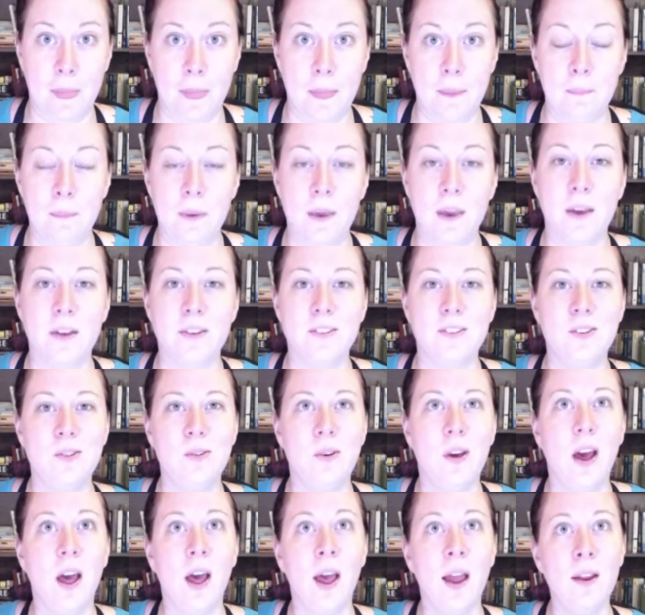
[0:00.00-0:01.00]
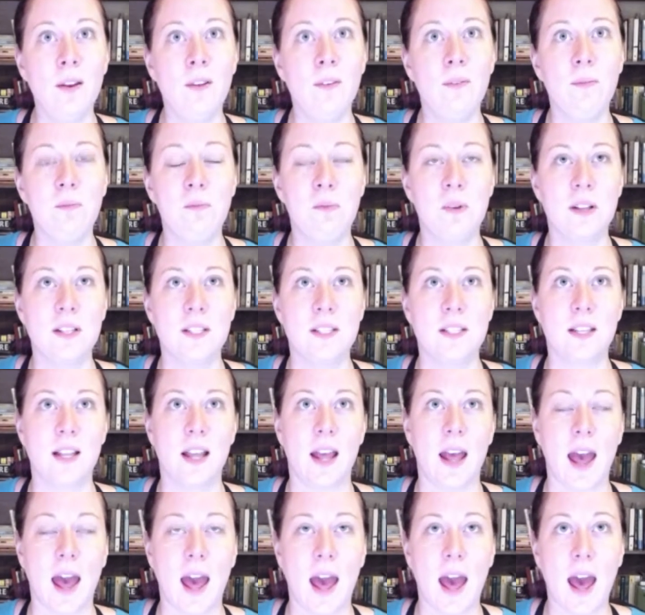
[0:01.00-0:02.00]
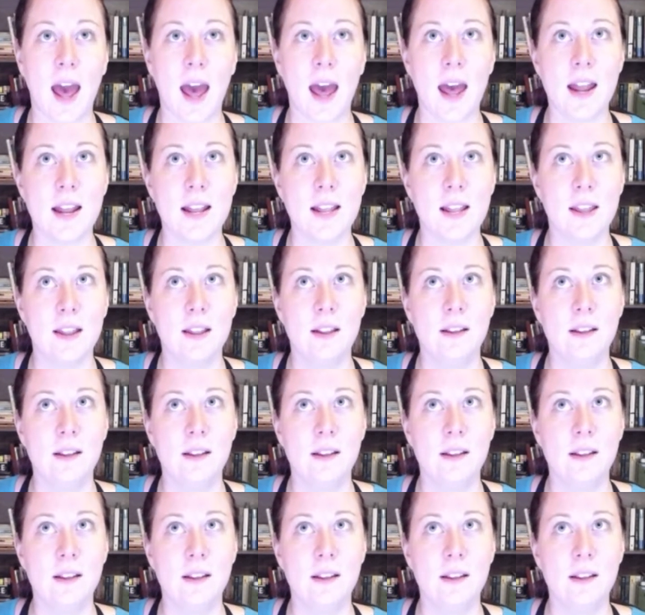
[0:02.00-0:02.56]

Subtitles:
because you kind of want to add,